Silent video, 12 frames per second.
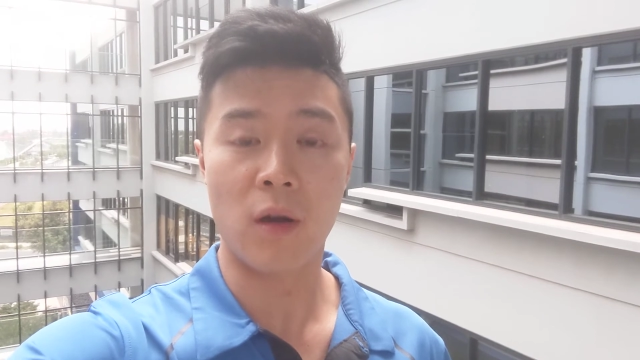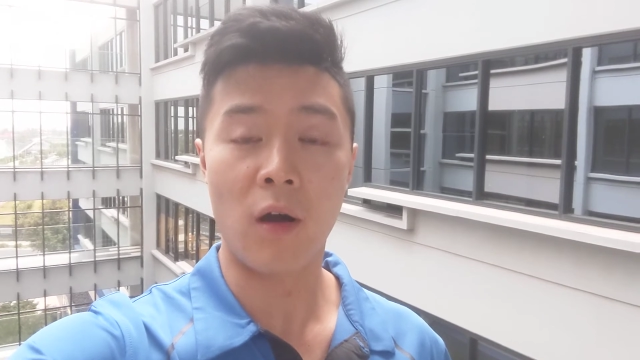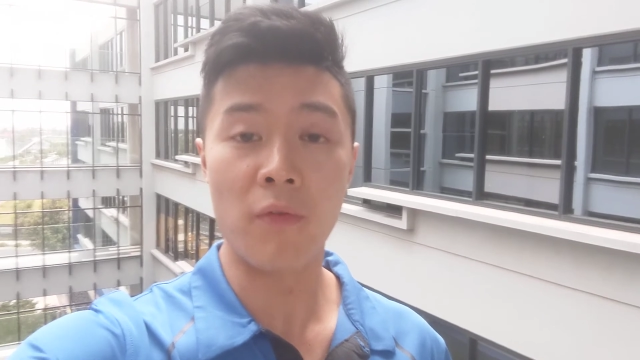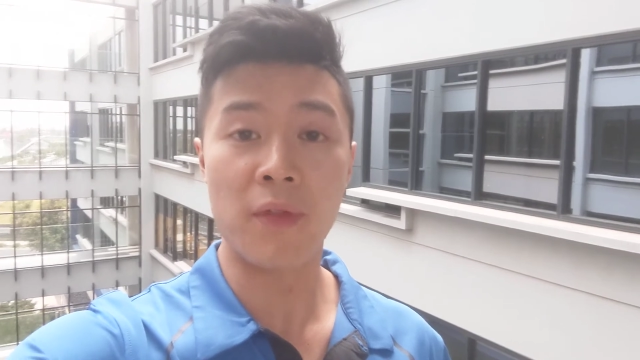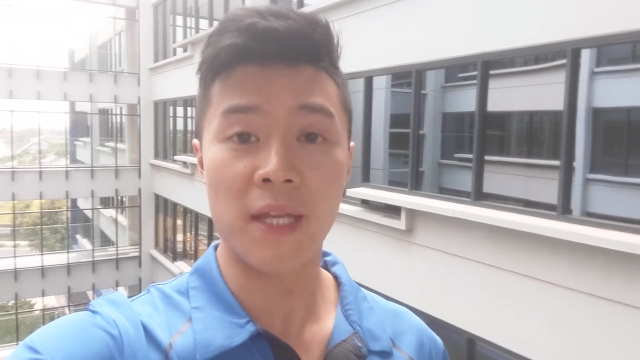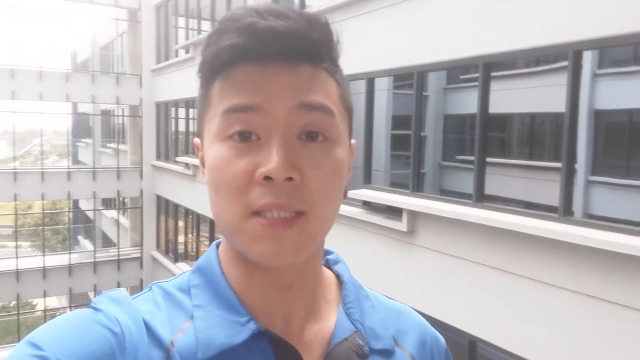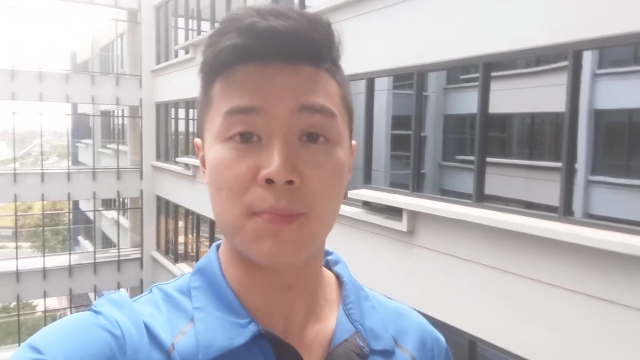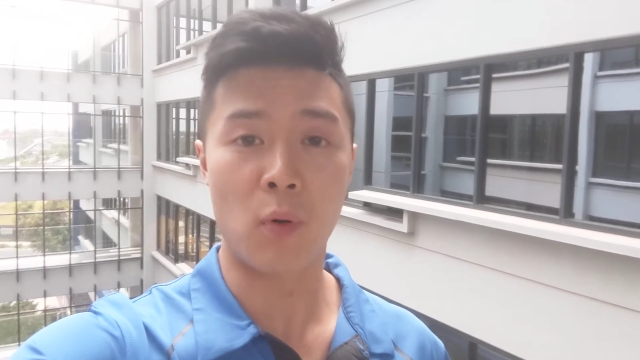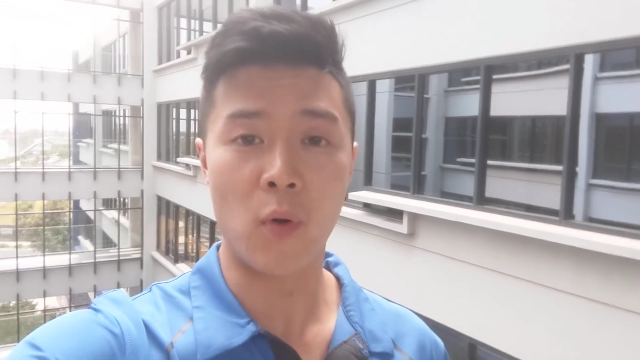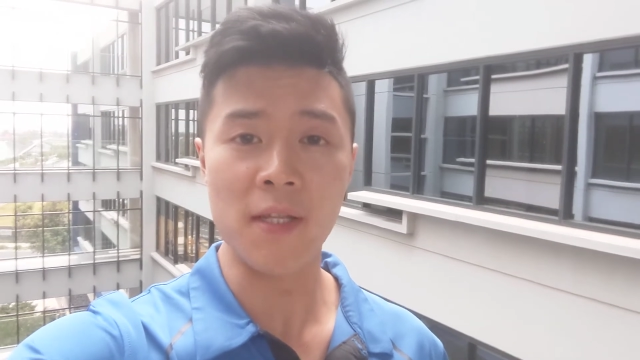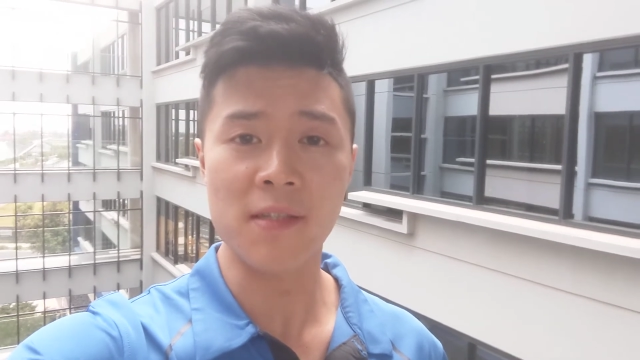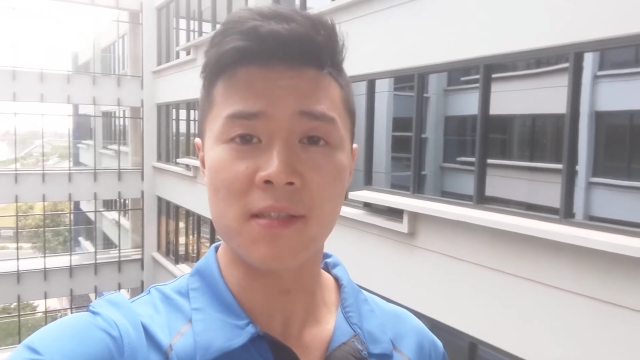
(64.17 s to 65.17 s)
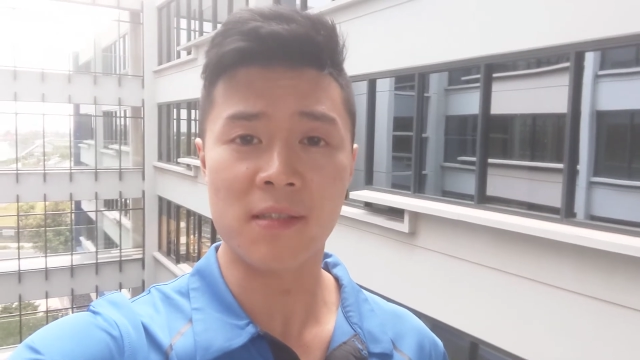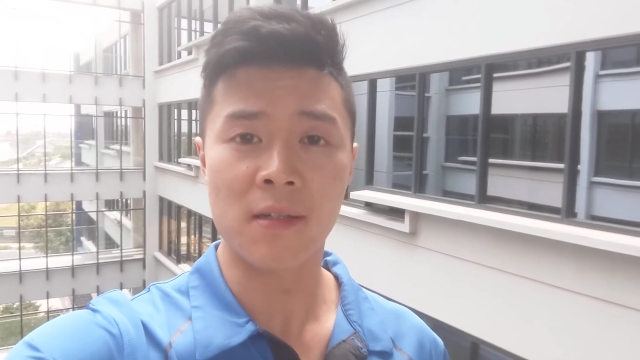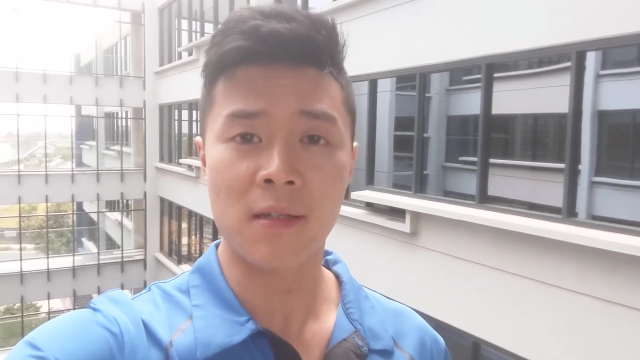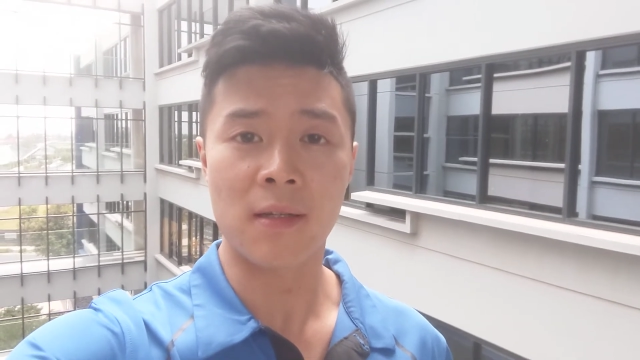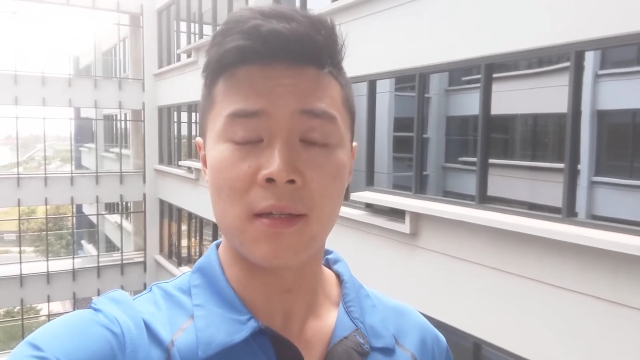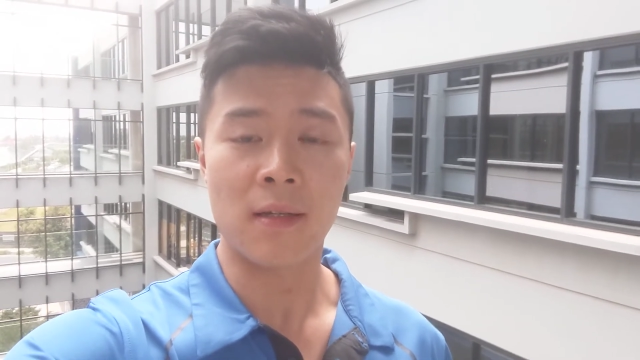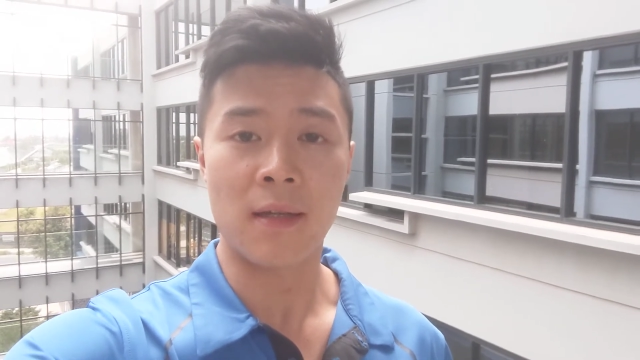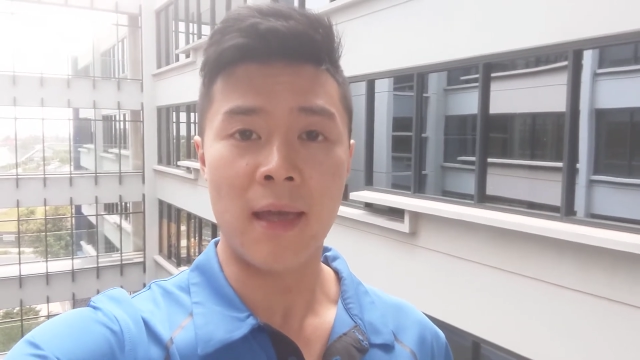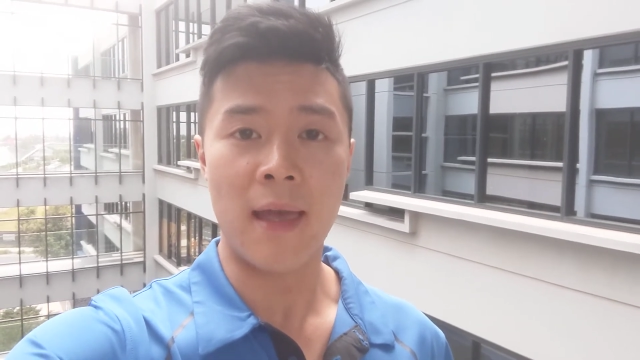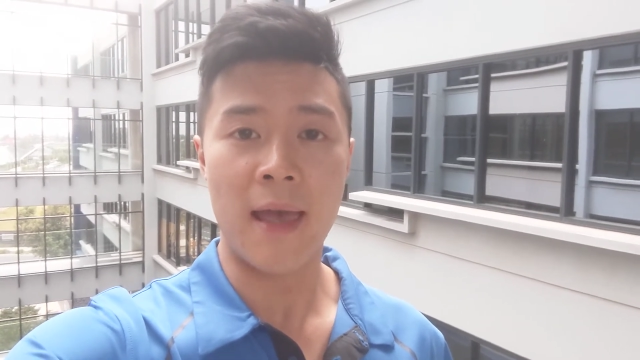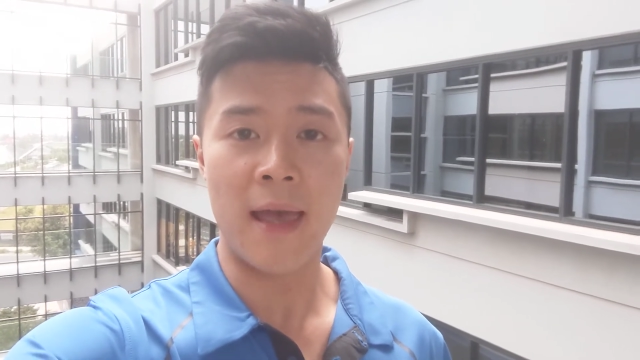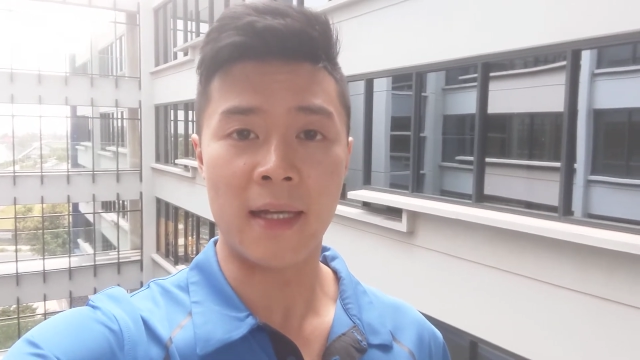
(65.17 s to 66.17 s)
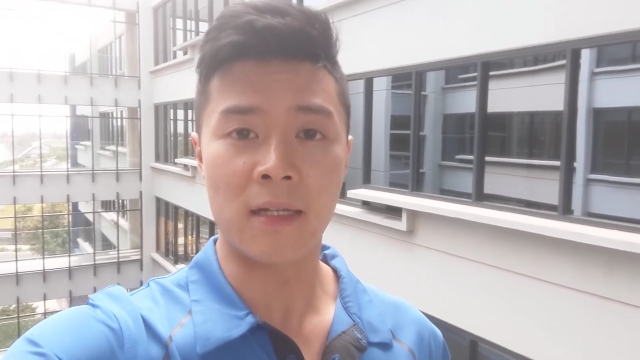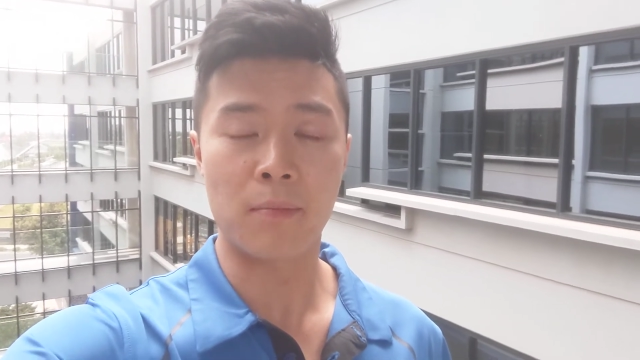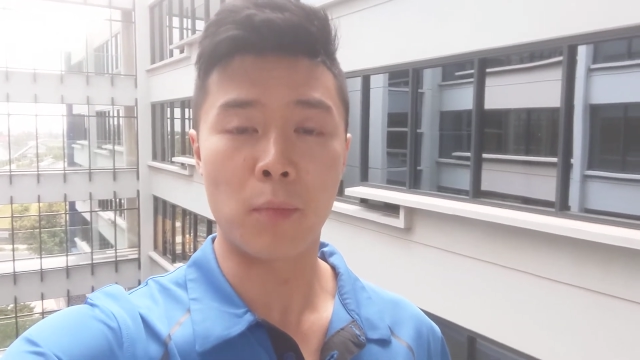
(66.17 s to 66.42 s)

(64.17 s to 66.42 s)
on these points and